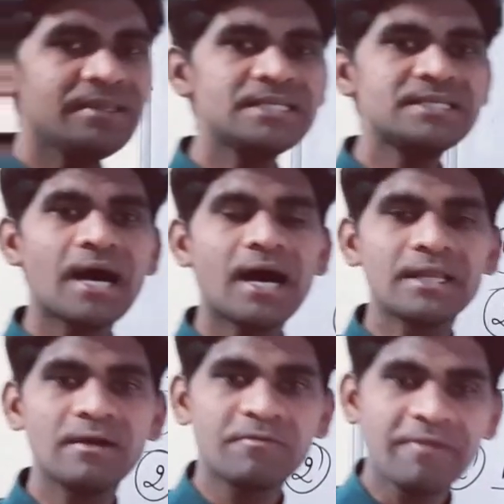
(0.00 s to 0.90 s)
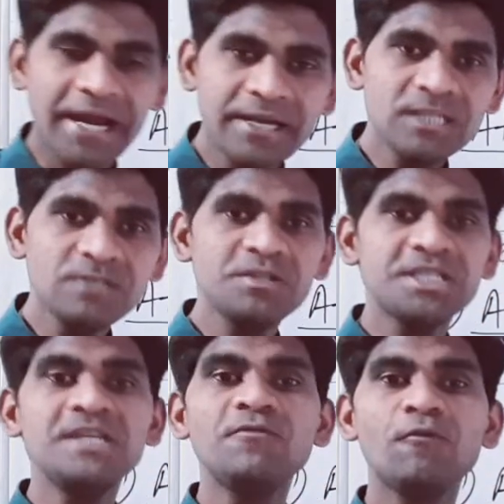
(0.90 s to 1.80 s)
these are the factors which
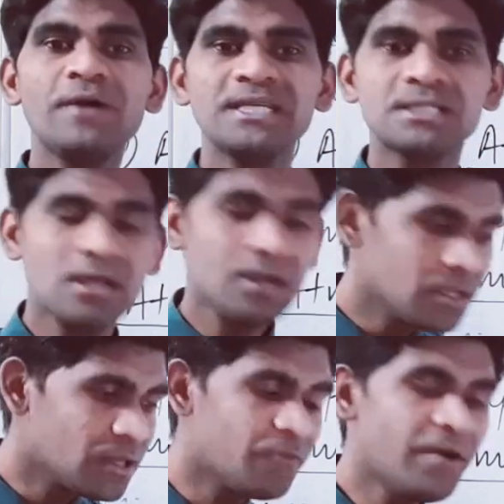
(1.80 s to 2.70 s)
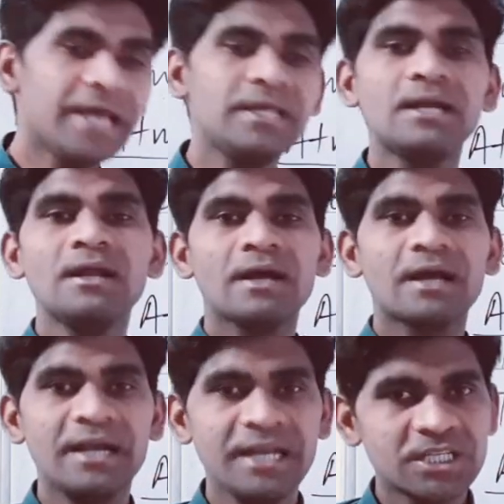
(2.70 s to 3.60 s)
influence the weather
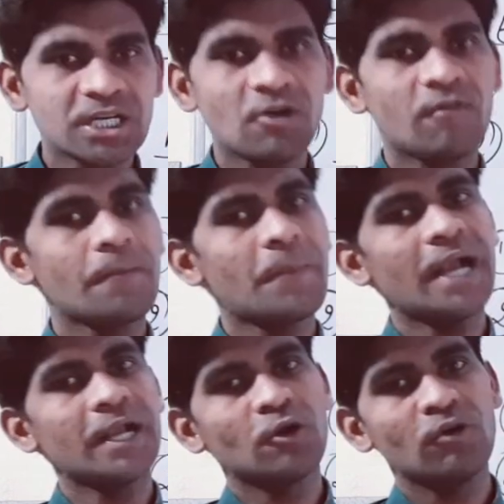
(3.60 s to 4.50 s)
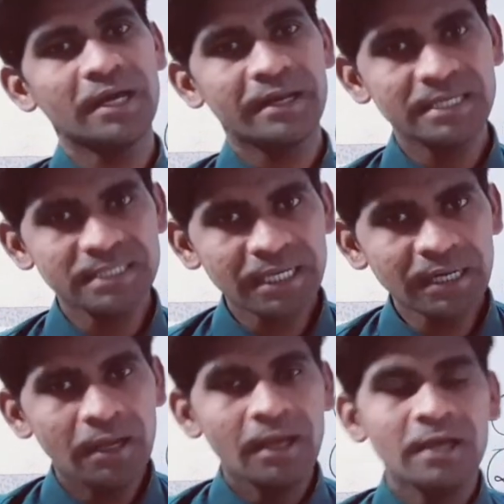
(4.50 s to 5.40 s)
condition of a particular
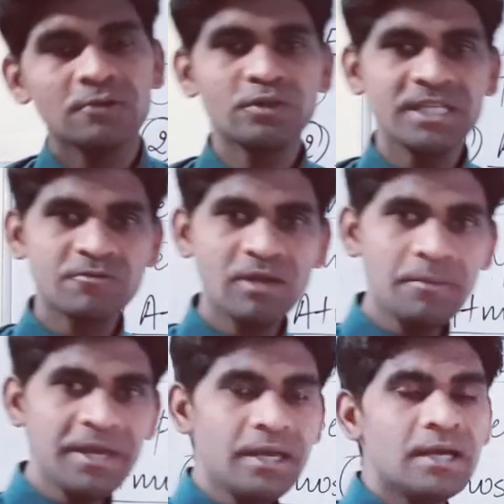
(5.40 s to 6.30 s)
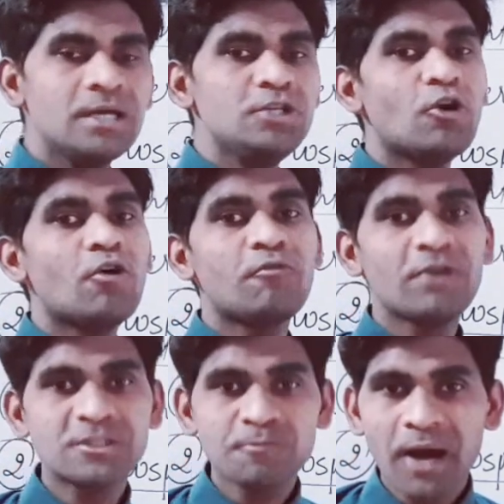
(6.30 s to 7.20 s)
region. So this will be your
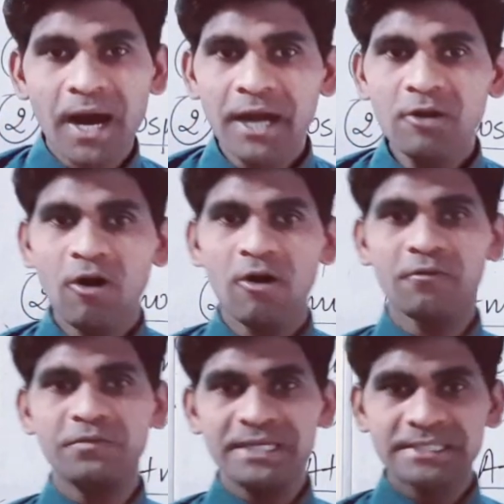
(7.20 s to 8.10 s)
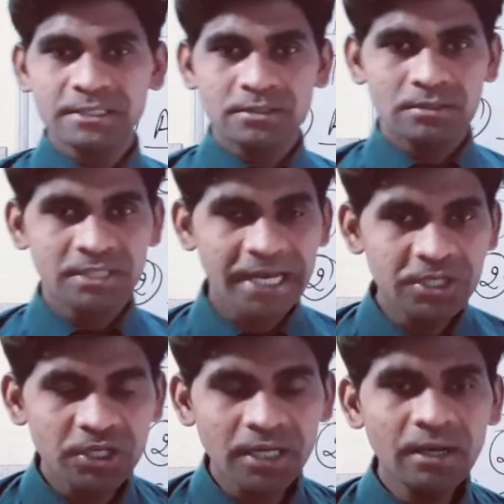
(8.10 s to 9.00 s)
first part of this
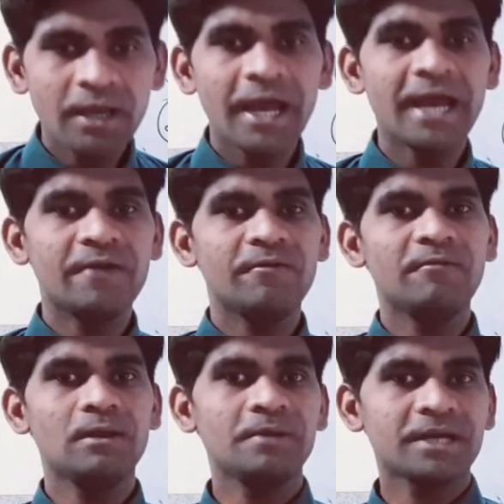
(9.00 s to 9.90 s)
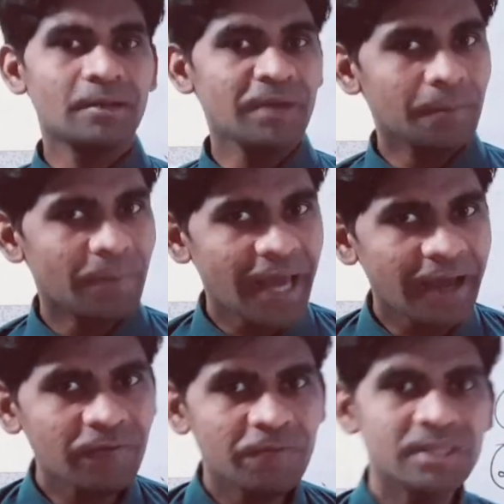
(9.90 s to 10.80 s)
section, and we will be coming
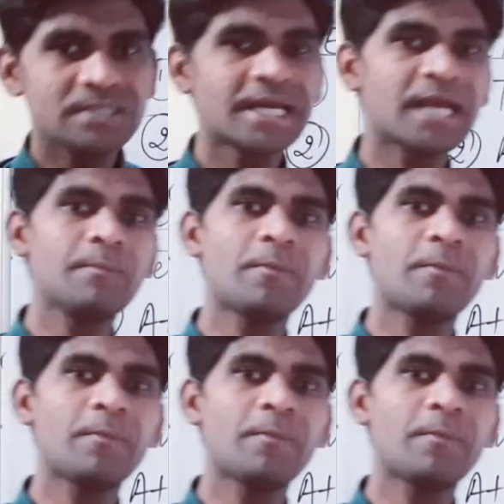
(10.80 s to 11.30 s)
back with the second